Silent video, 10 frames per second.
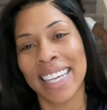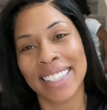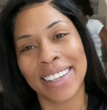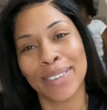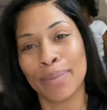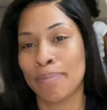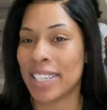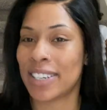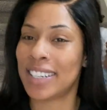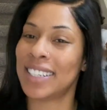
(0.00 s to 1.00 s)
So be
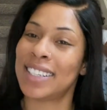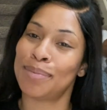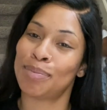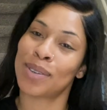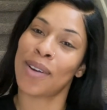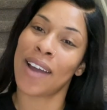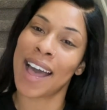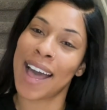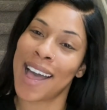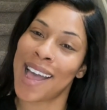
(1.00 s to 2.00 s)
sure to
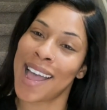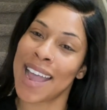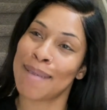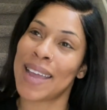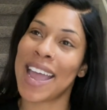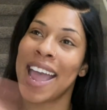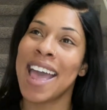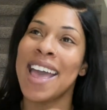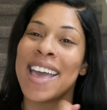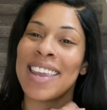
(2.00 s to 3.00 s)
subscribe
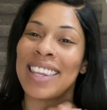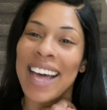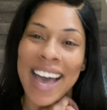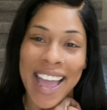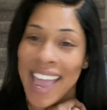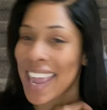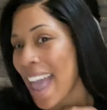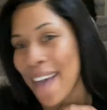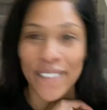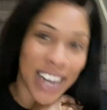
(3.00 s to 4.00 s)
and like
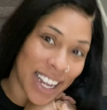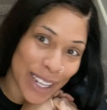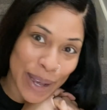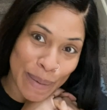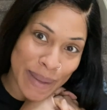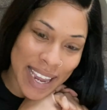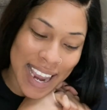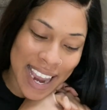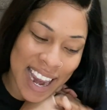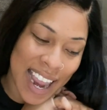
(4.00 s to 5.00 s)
and follow
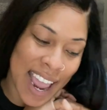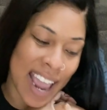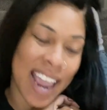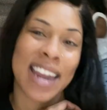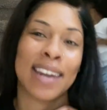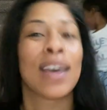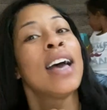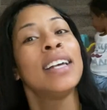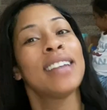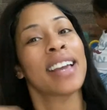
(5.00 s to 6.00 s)
me and
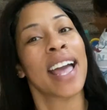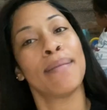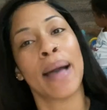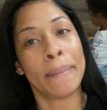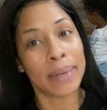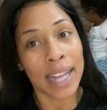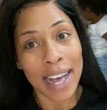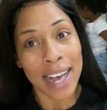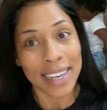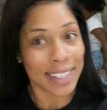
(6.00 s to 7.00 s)
check out my
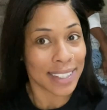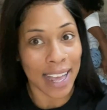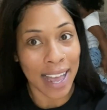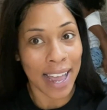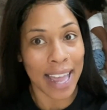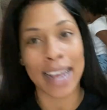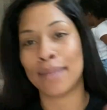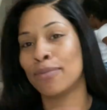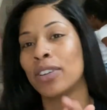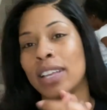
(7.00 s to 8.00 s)
blog site.
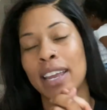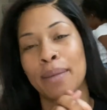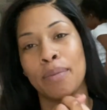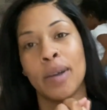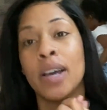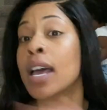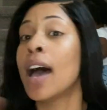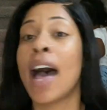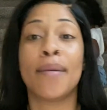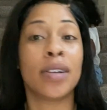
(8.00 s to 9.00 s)
I'm really gonna promote.
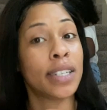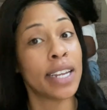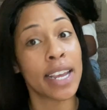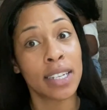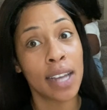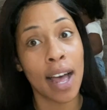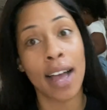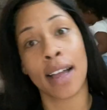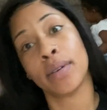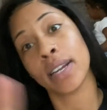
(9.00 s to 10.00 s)
I'm on
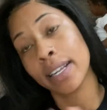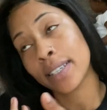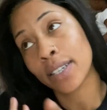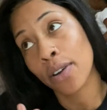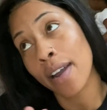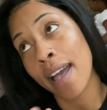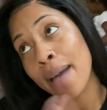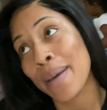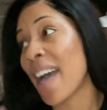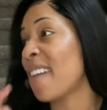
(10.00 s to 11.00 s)
TikTok, I'm on
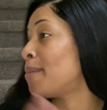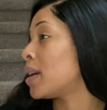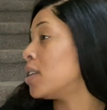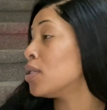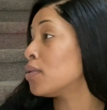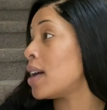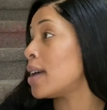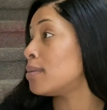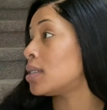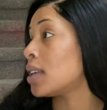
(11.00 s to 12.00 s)
Instagram, I have my own
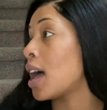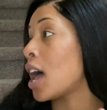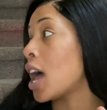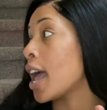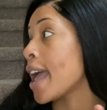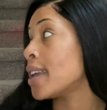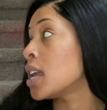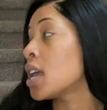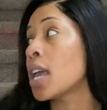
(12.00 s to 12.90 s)
website.